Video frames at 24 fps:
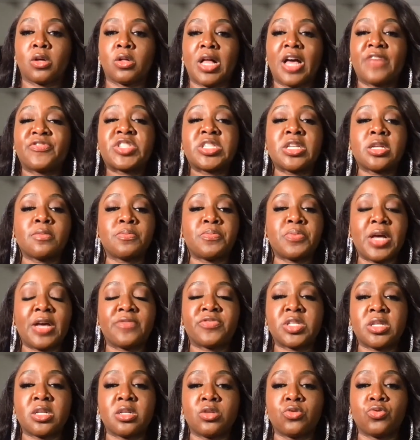I've seen I've
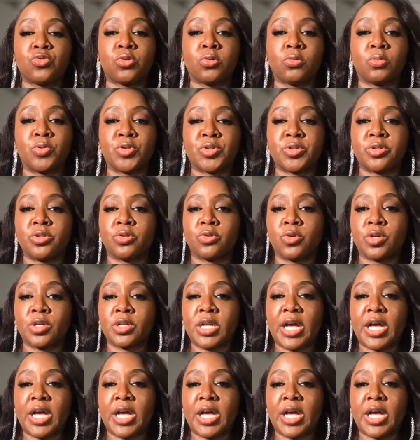seen YouTubers do it.